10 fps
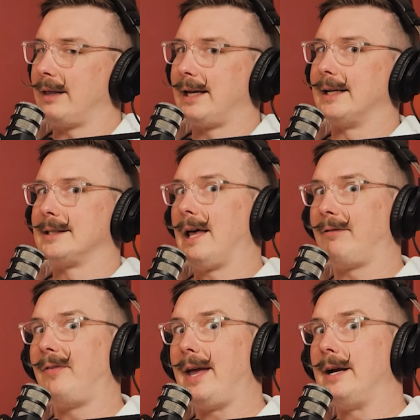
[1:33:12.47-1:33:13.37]
I think it's
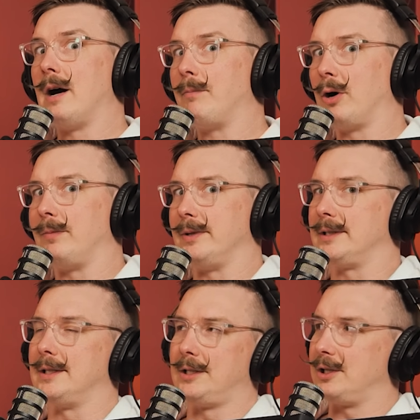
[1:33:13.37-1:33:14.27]
left vague on
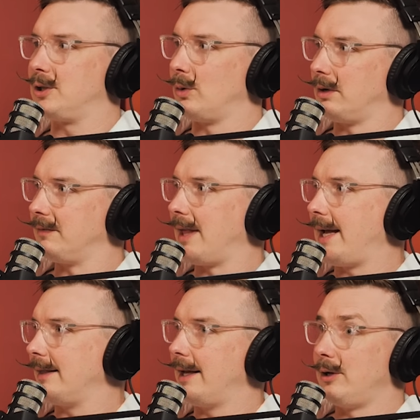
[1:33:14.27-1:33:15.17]
purpose to just sort of
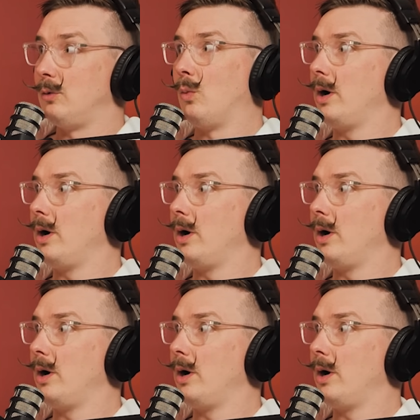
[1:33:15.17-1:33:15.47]
like let you